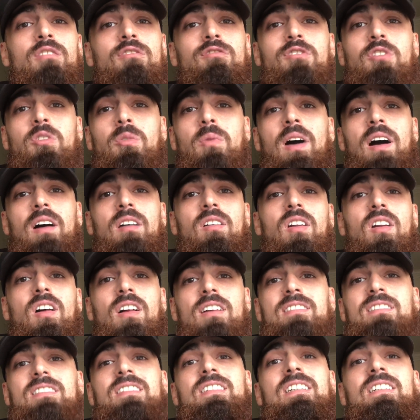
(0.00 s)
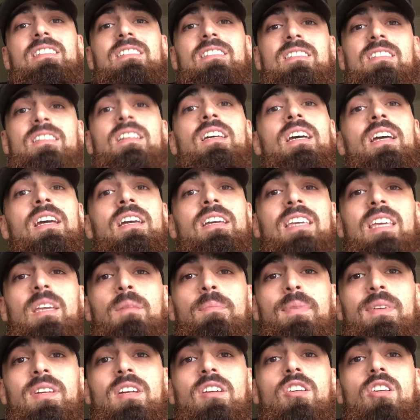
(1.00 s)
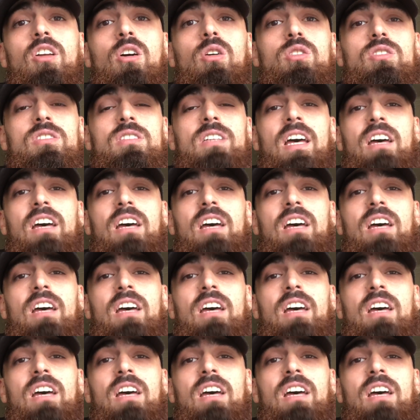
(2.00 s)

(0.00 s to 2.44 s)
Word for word: throughout last season, keeping a close